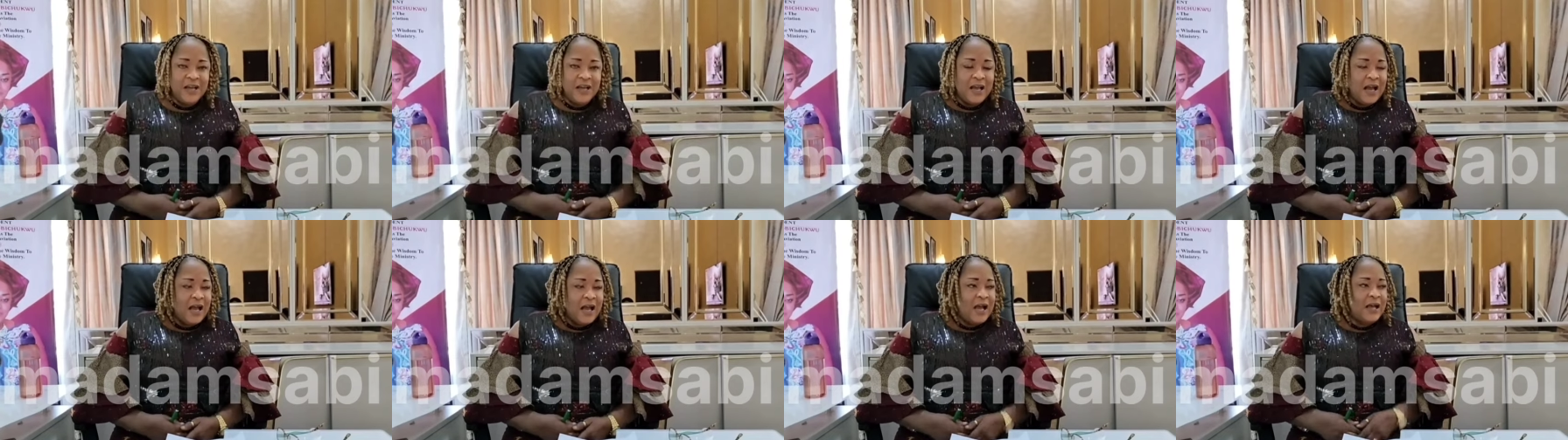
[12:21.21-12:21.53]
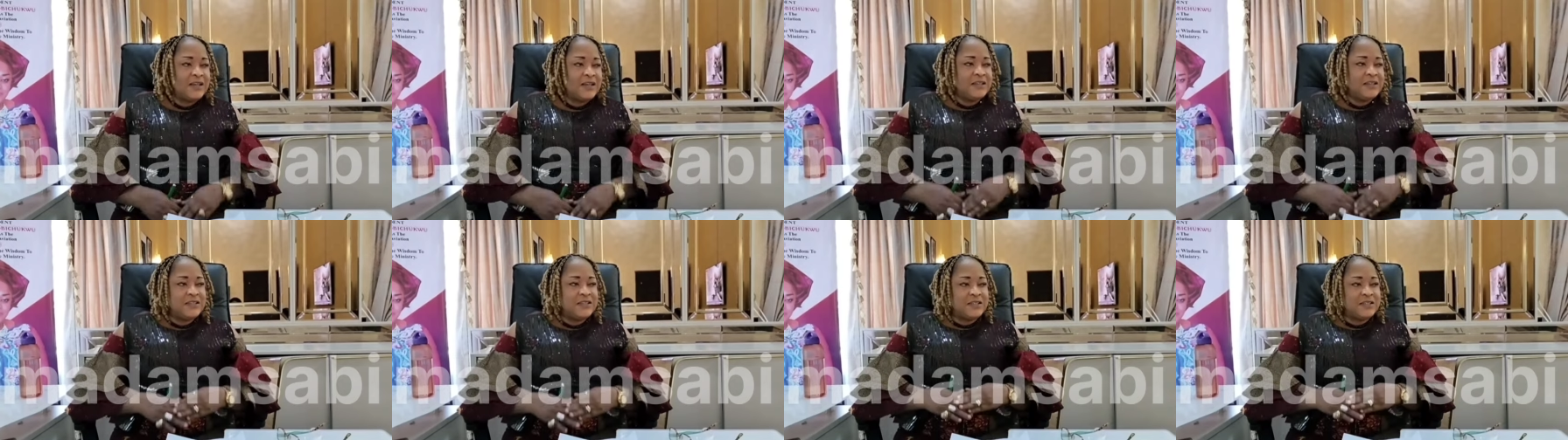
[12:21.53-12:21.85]
Mm.
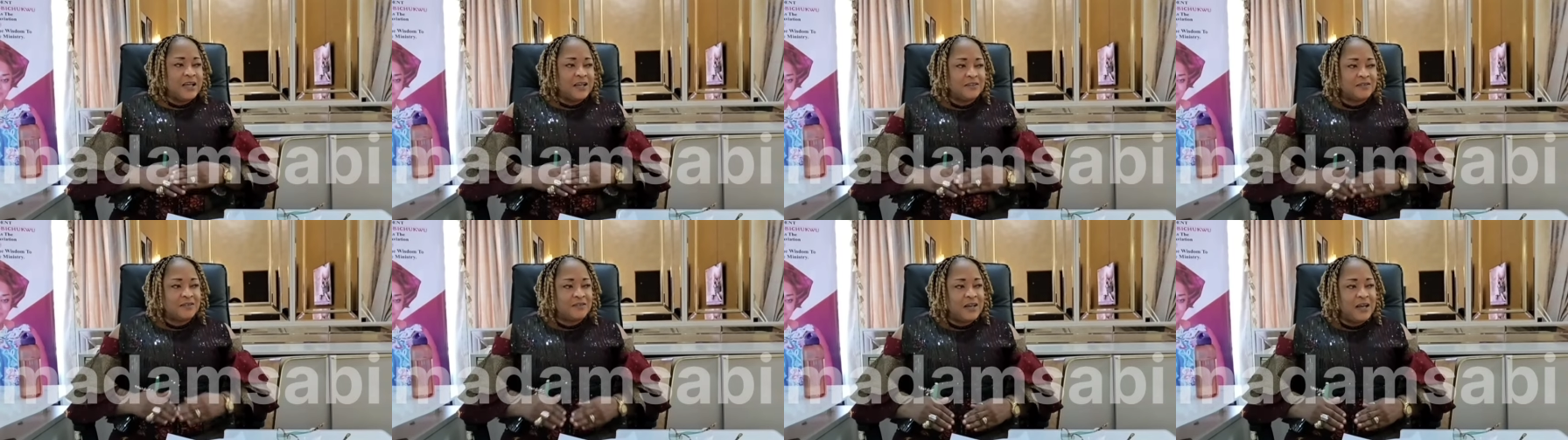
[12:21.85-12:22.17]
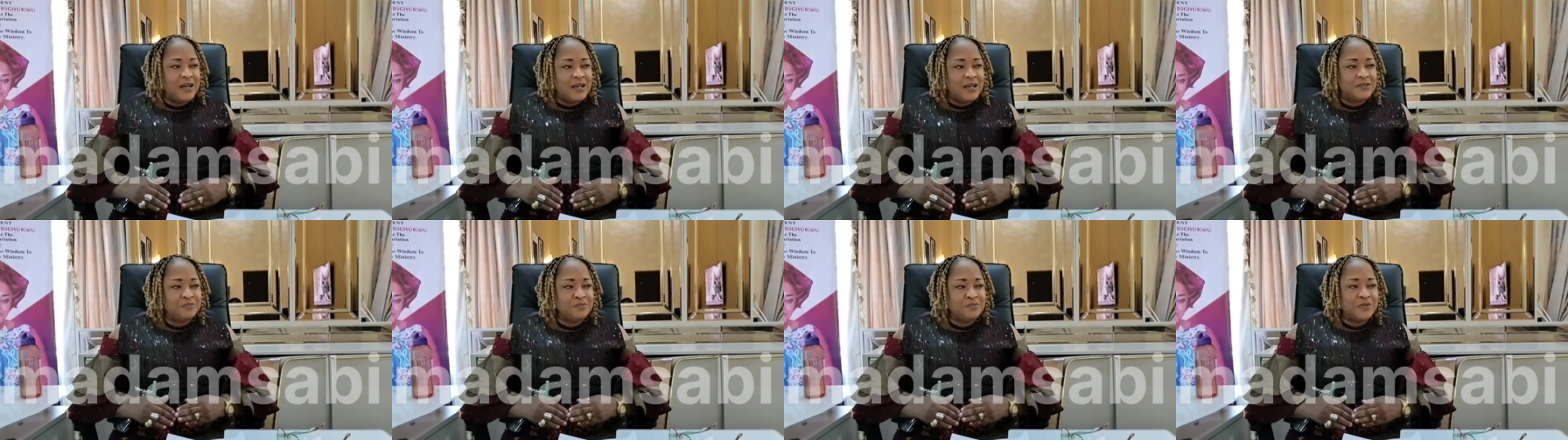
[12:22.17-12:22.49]
And his
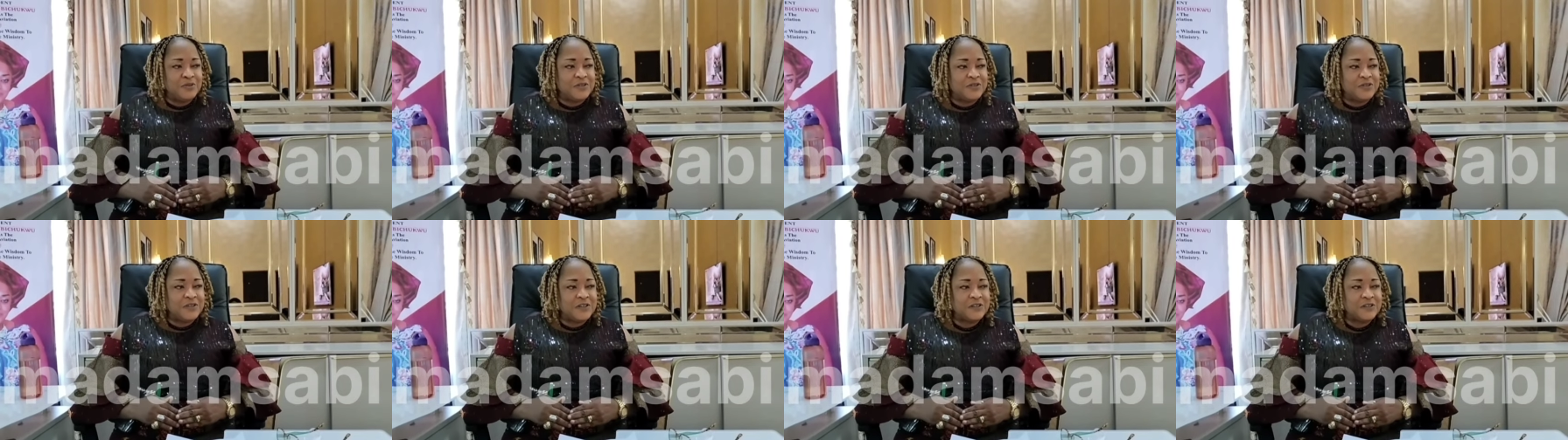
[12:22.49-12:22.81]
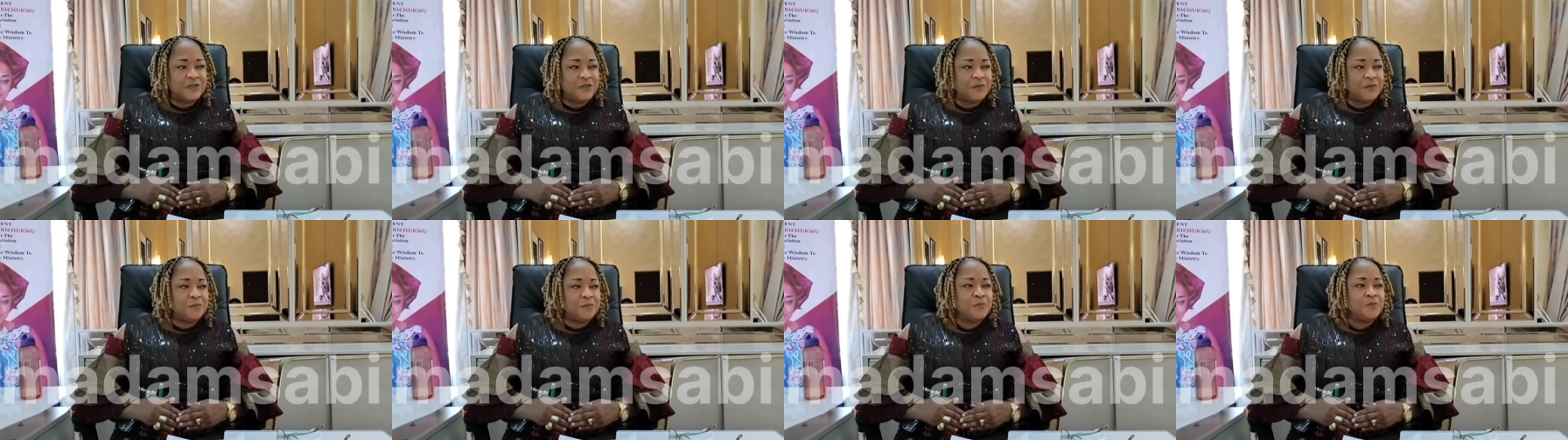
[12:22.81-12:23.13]

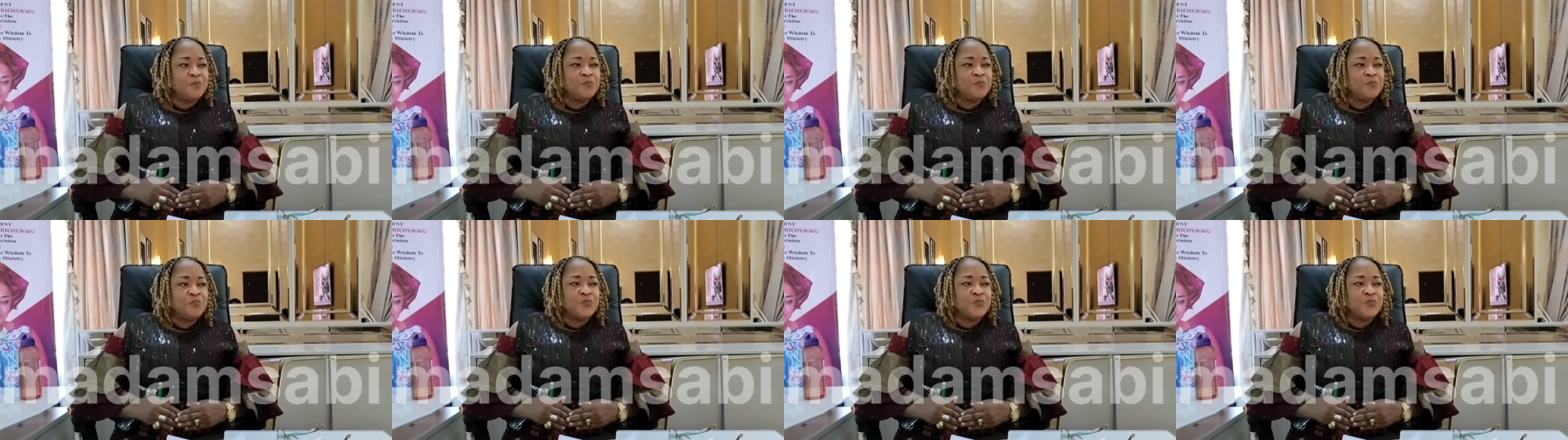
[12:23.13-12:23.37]
administration